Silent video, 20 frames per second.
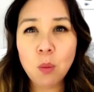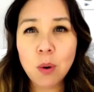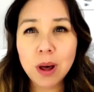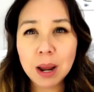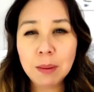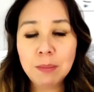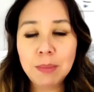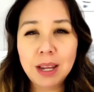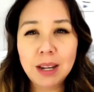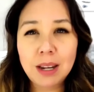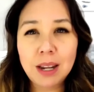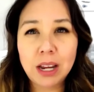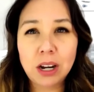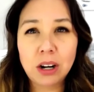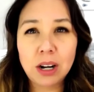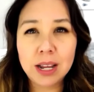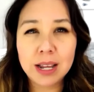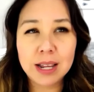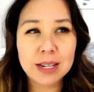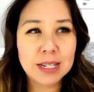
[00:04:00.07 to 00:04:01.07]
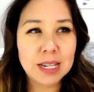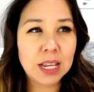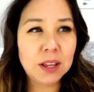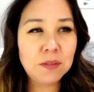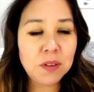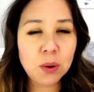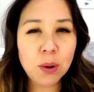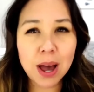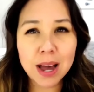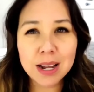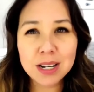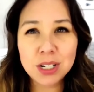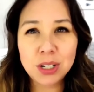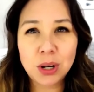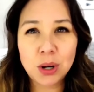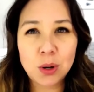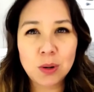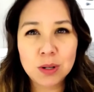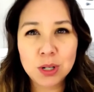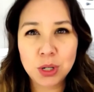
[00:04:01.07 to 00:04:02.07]
I mean here is, if you had to
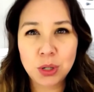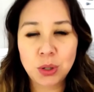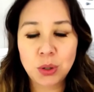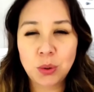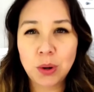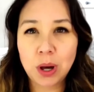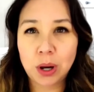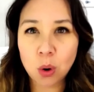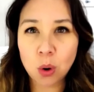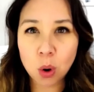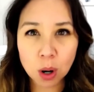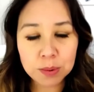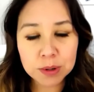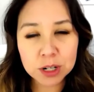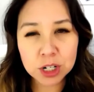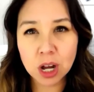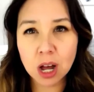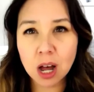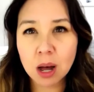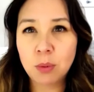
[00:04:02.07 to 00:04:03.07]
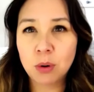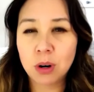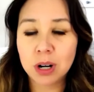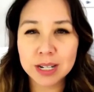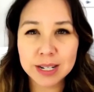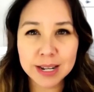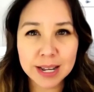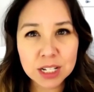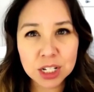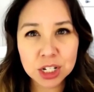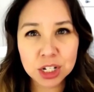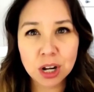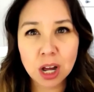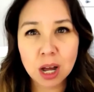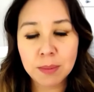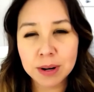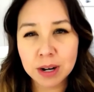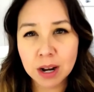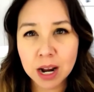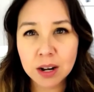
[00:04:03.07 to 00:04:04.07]
go to a corporate job or a desk
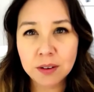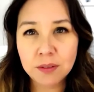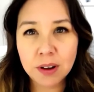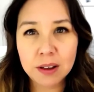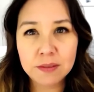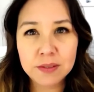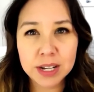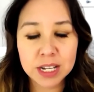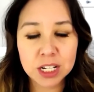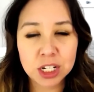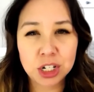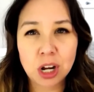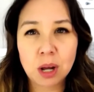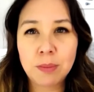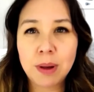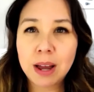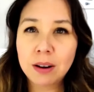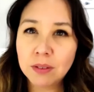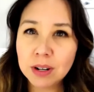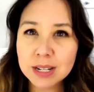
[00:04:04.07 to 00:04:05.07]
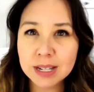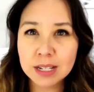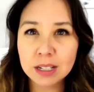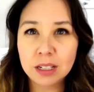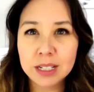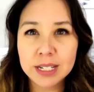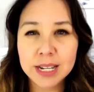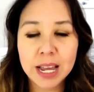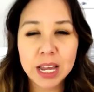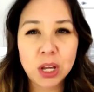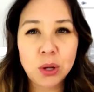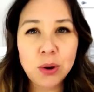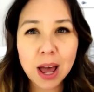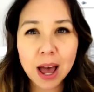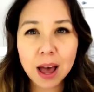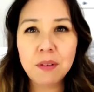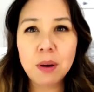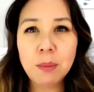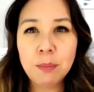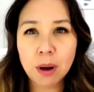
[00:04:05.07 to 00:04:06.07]
job, a 9-to-5 desk job every single day, you'd
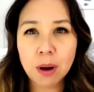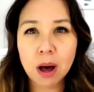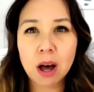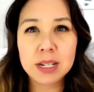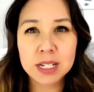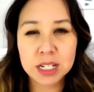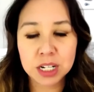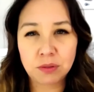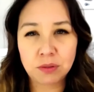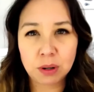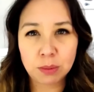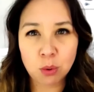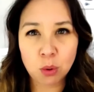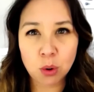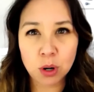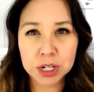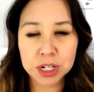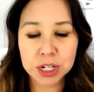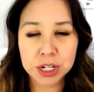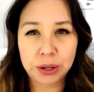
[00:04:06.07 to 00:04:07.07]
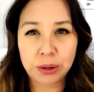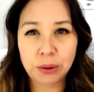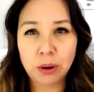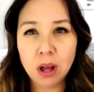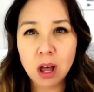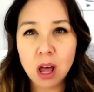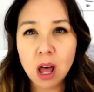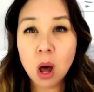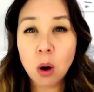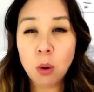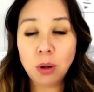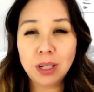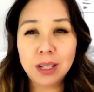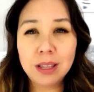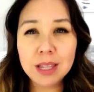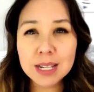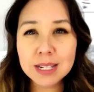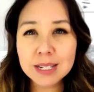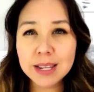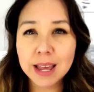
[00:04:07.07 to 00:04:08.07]
have a boss to report to. Well, in
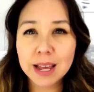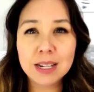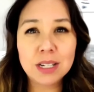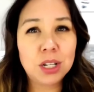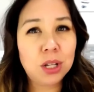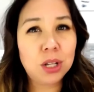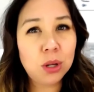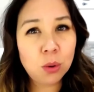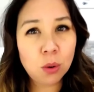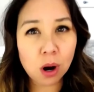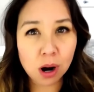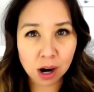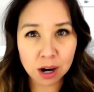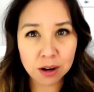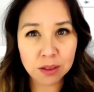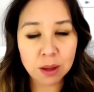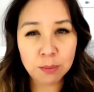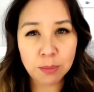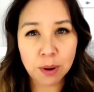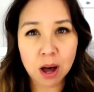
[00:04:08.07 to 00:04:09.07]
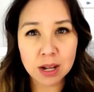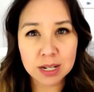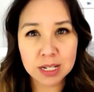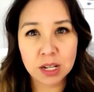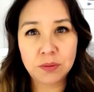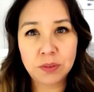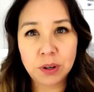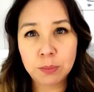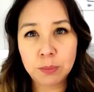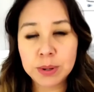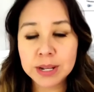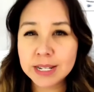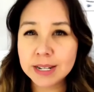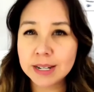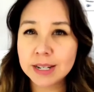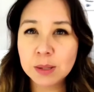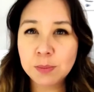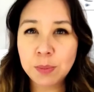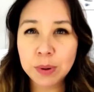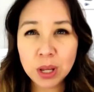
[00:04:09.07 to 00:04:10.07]
this case, you are the boss of your
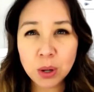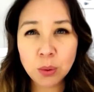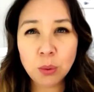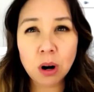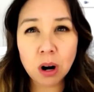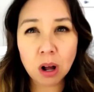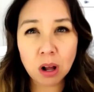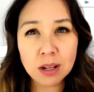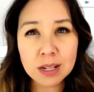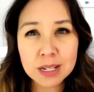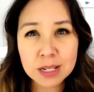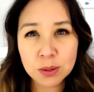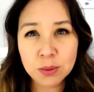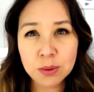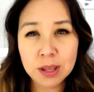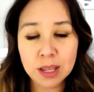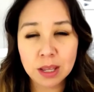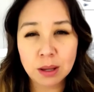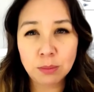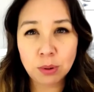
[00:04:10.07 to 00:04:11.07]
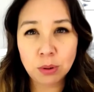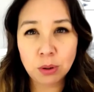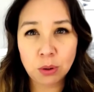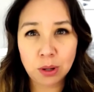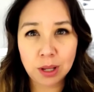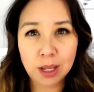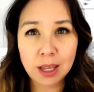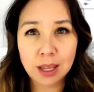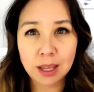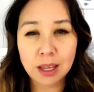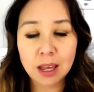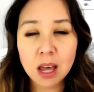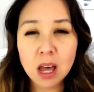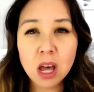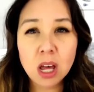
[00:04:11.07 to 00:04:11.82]
business, but you are also the employee.